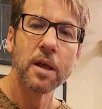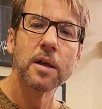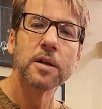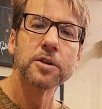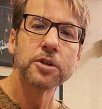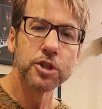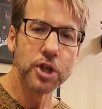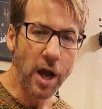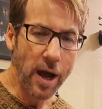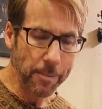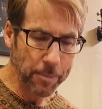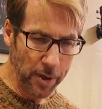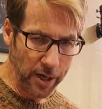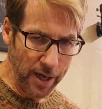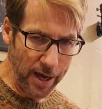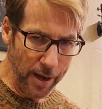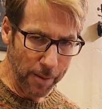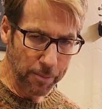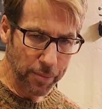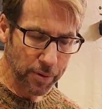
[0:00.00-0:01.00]
chop it
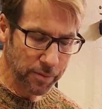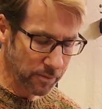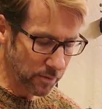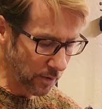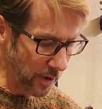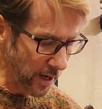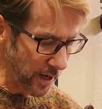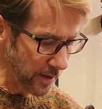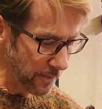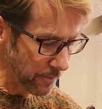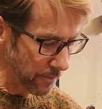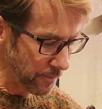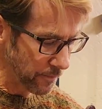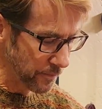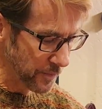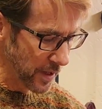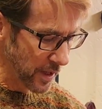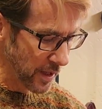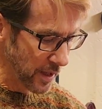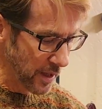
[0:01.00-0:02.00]
up, right?
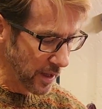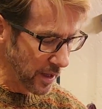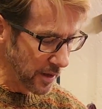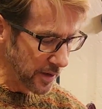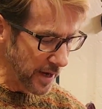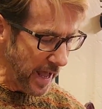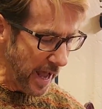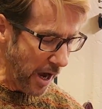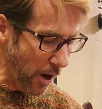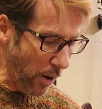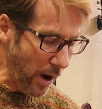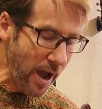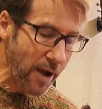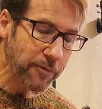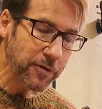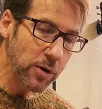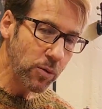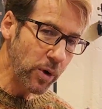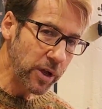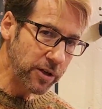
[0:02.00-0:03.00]
Now
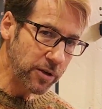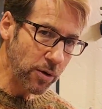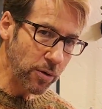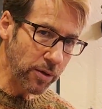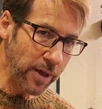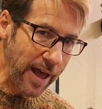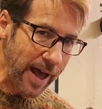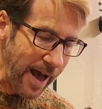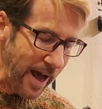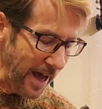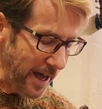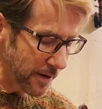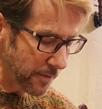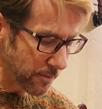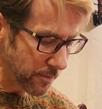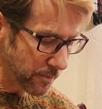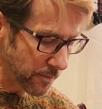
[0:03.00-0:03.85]
after we do that,